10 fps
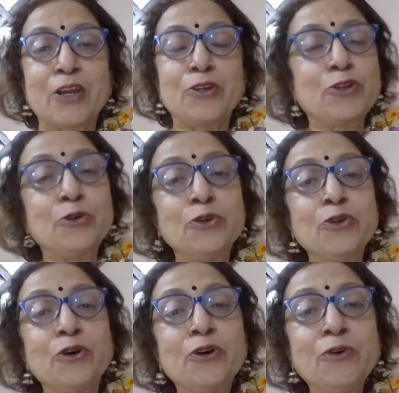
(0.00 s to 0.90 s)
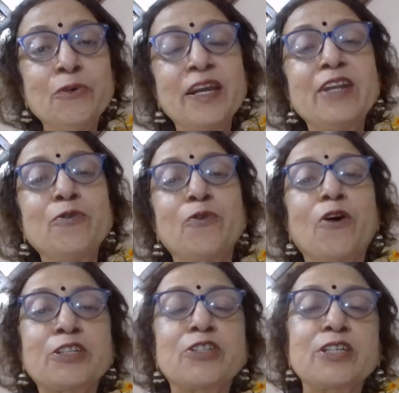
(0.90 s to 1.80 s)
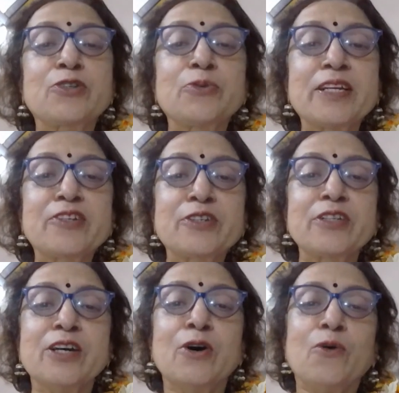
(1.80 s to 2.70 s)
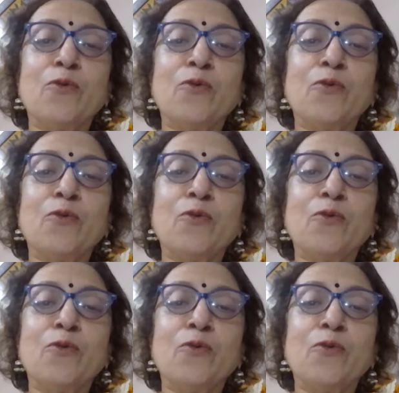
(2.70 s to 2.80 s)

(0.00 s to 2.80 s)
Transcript: You know in what situation,